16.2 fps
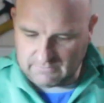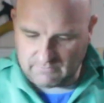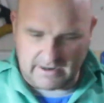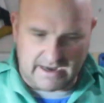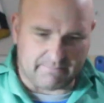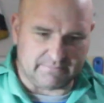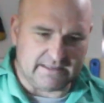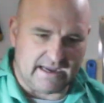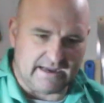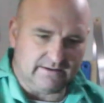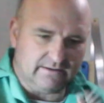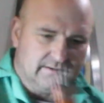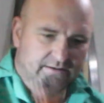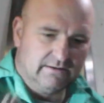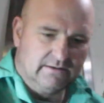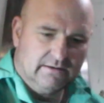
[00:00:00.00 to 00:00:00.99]
and when I'm
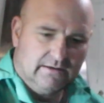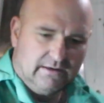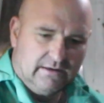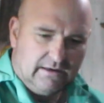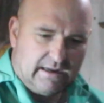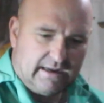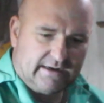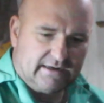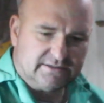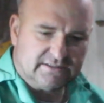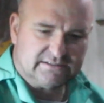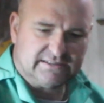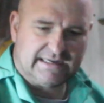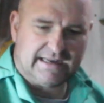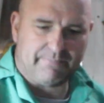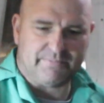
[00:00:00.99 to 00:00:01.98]
done I can
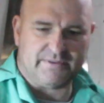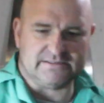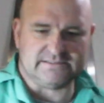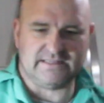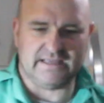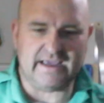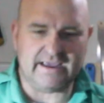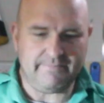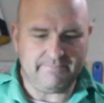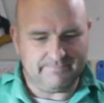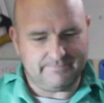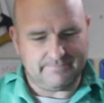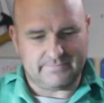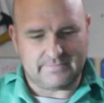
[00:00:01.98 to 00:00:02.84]
just clip this there